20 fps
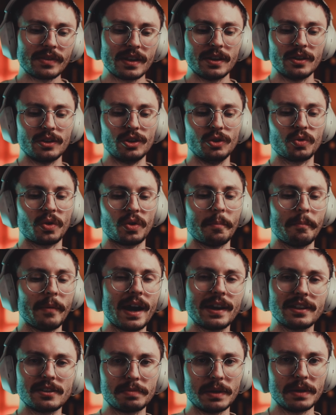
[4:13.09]
You
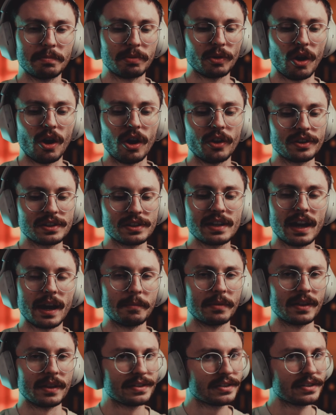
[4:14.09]
remind people all the time and
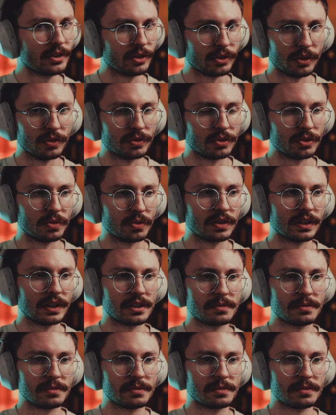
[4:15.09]
they still don't do things.